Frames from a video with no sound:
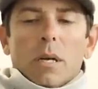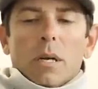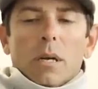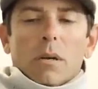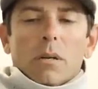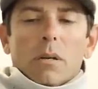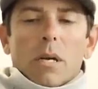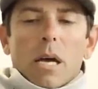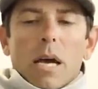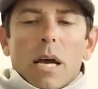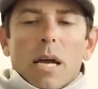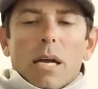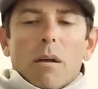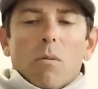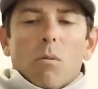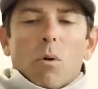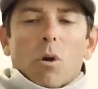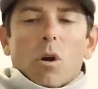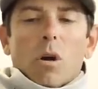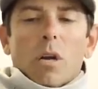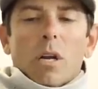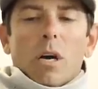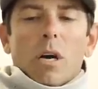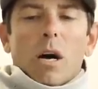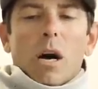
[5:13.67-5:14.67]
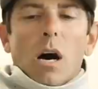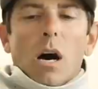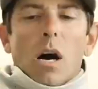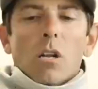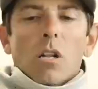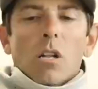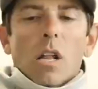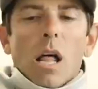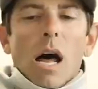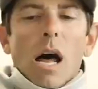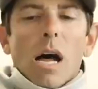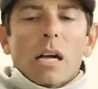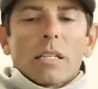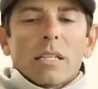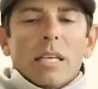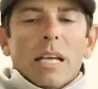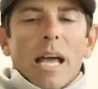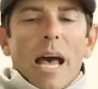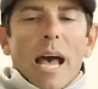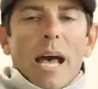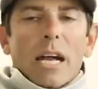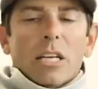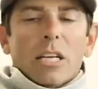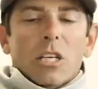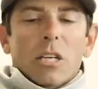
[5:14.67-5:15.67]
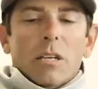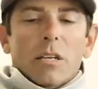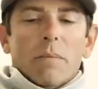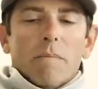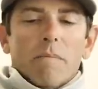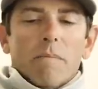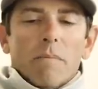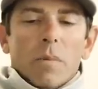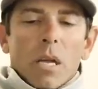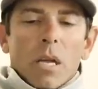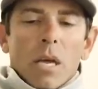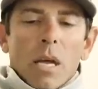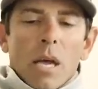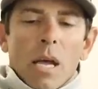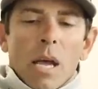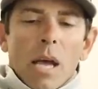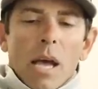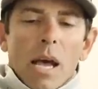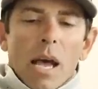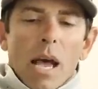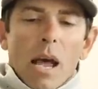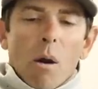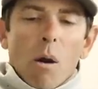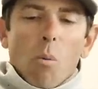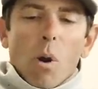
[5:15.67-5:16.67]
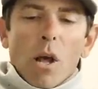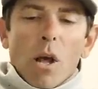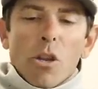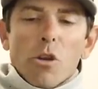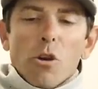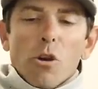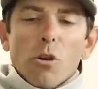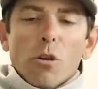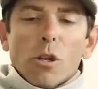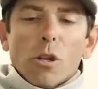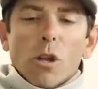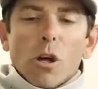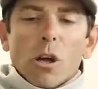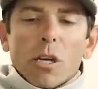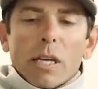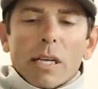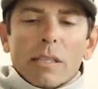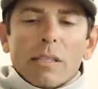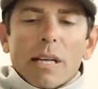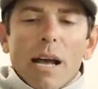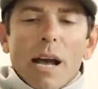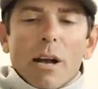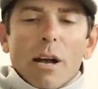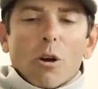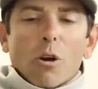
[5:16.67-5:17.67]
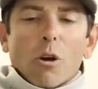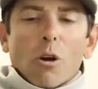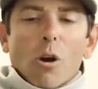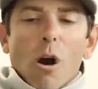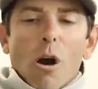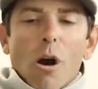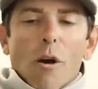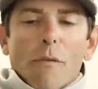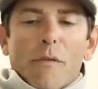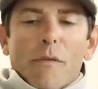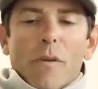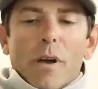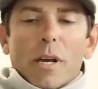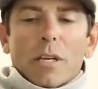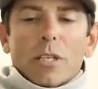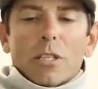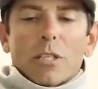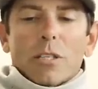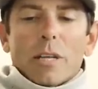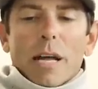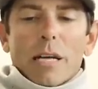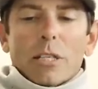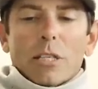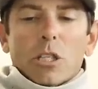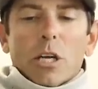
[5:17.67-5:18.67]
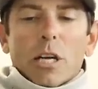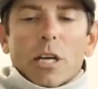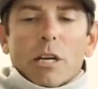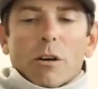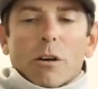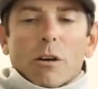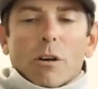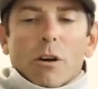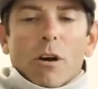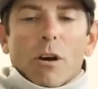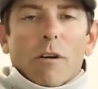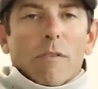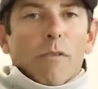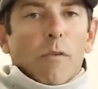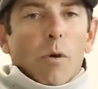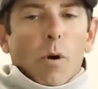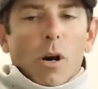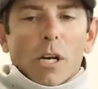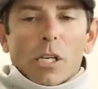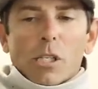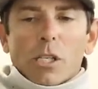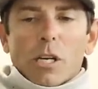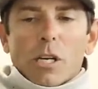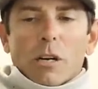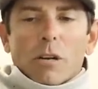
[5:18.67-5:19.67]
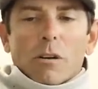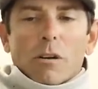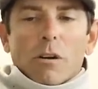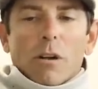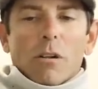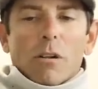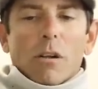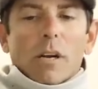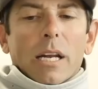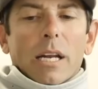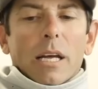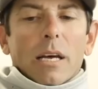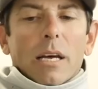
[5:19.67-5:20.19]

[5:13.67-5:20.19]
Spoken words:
Okay, we're gonna unlock the action. And when you look at that crawfish, that chigger craw, 4-inch chigger craw, look at